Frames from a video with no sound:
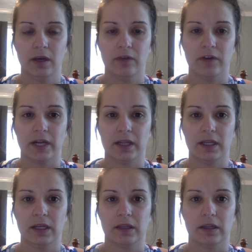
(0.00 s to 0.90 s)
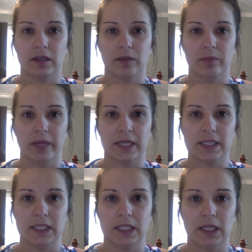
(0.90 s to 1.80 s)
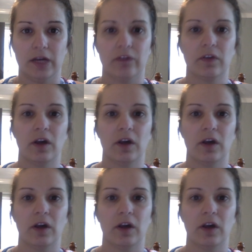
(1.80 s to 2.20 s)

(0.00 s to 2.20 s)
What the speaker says: Finally, the complexity of